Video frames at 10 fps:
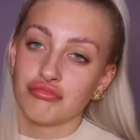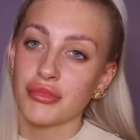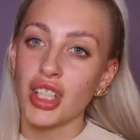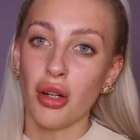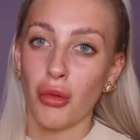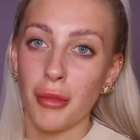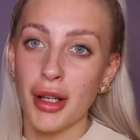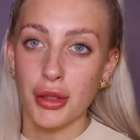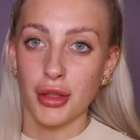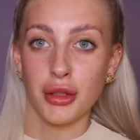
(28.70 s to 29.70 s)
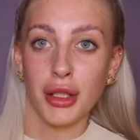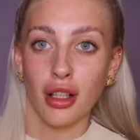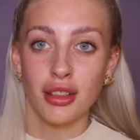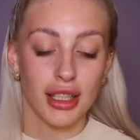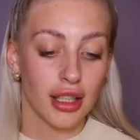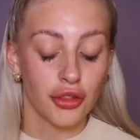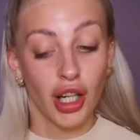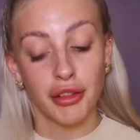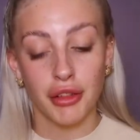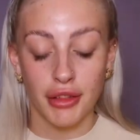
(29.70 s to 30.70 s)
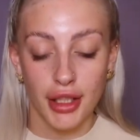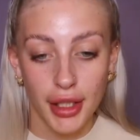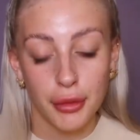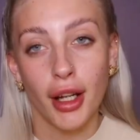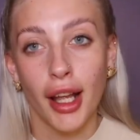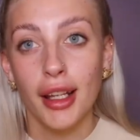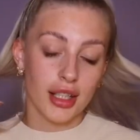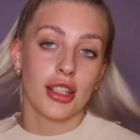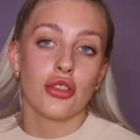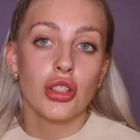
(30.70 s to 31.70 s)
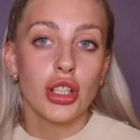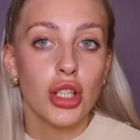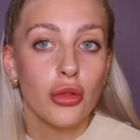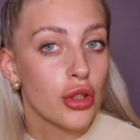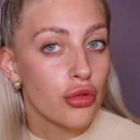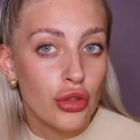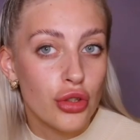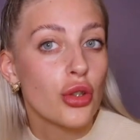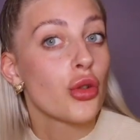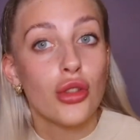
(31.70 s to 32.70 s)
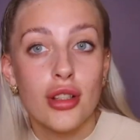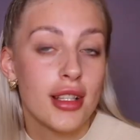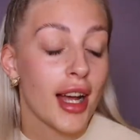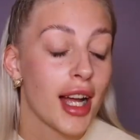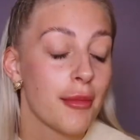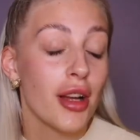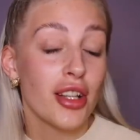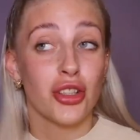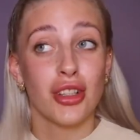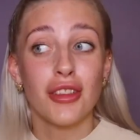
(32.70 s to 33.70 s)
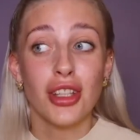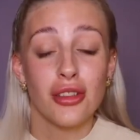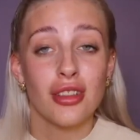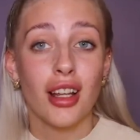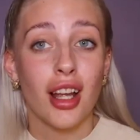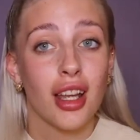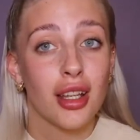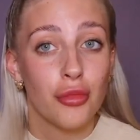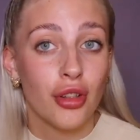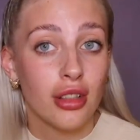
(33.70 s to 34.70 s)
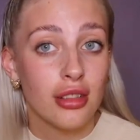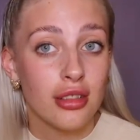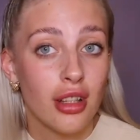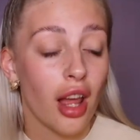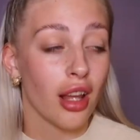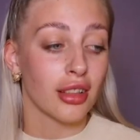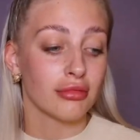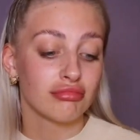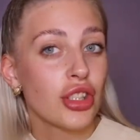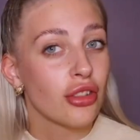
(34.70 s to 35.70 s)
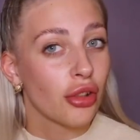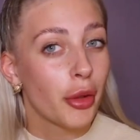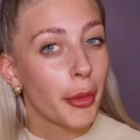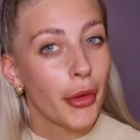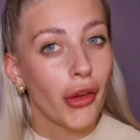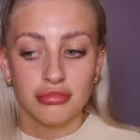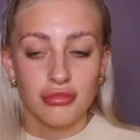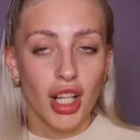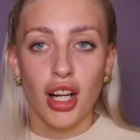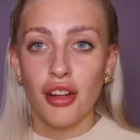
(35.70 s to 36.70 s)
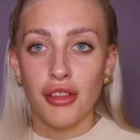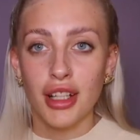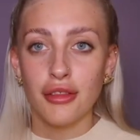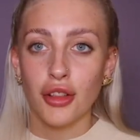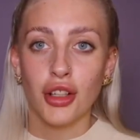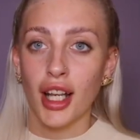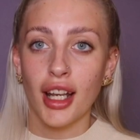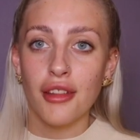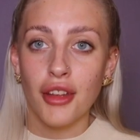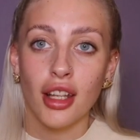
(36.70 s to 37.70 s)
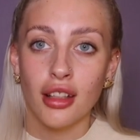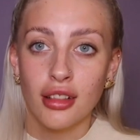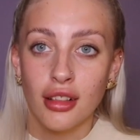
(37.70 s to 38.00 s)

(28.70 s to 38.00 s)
you know what, I may as well do it in lockdown. I've got everything anyway. I literally use Drugstore all the time. I don't even use any high-end brands. Like, use a couple. I can't find fucking anything.